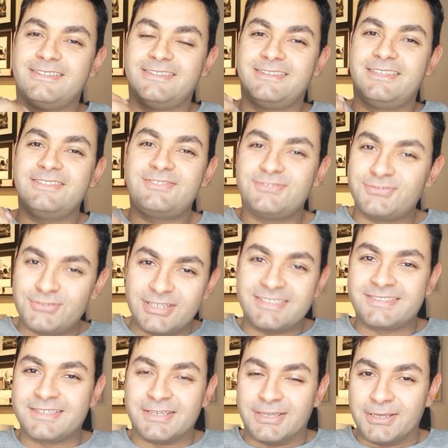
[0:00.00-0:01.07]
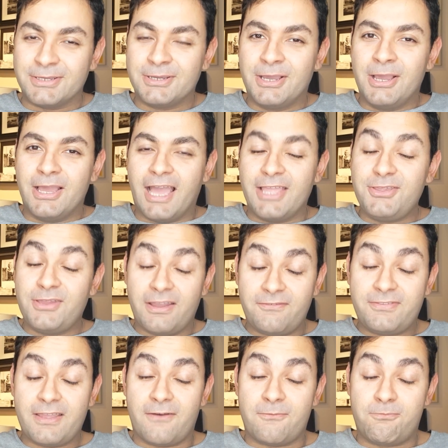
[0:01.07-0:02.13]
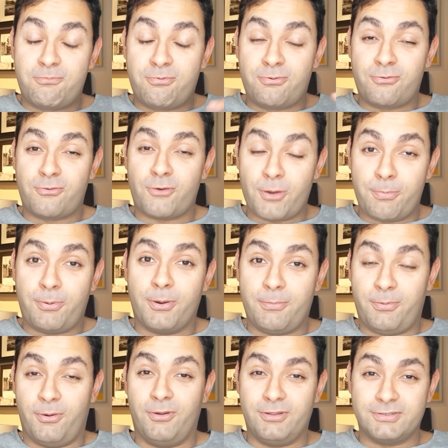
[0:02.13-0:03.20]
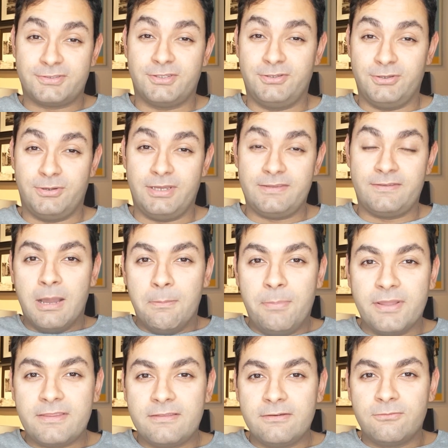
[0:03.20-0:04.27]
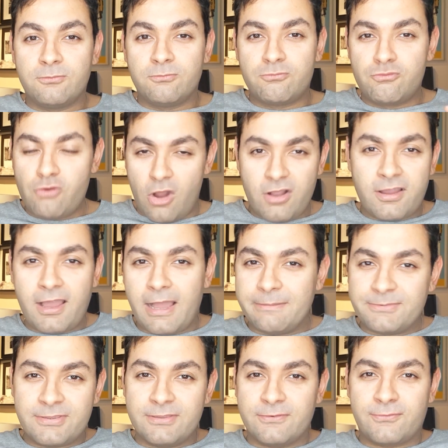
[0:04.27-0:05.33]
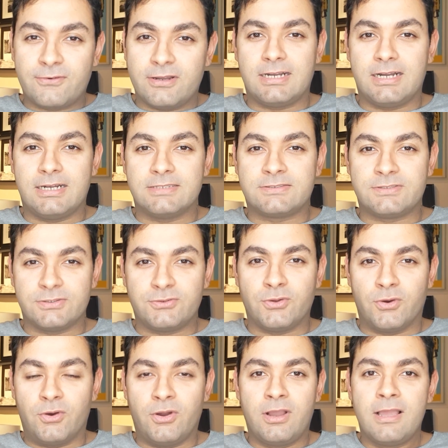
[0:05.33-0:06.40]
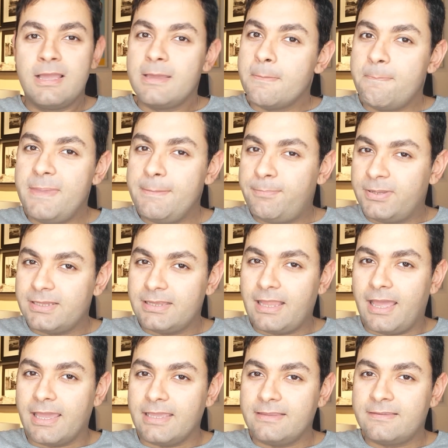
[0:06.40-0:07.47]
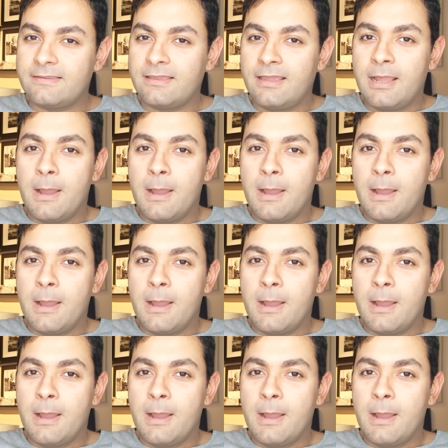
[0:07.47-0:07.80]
this is risky and you have to have proper balls to do it, but rock up to the door, be polite,